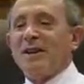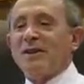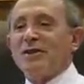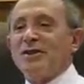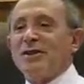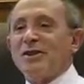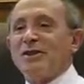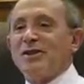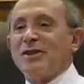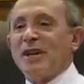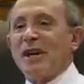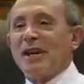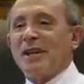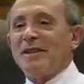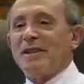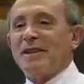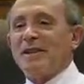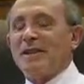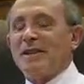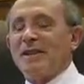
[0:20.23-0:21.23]
She
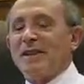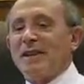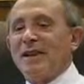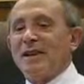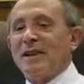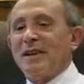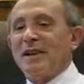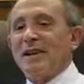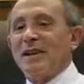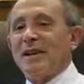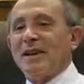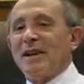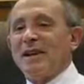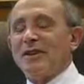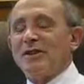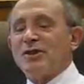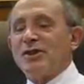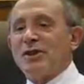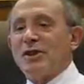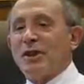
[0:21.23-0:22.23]
sat in
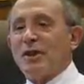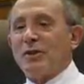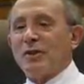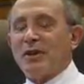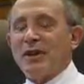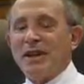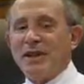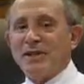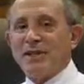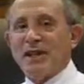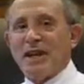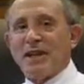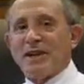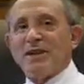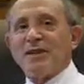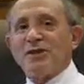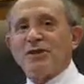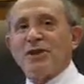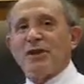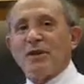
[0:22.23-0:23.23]
a chair, or he sat
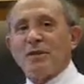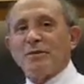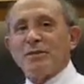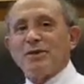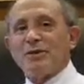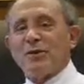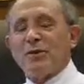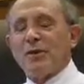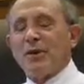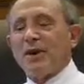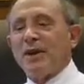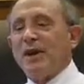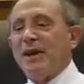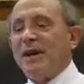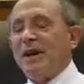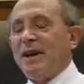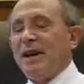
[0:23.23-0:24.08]
in a chair, I'm sorry,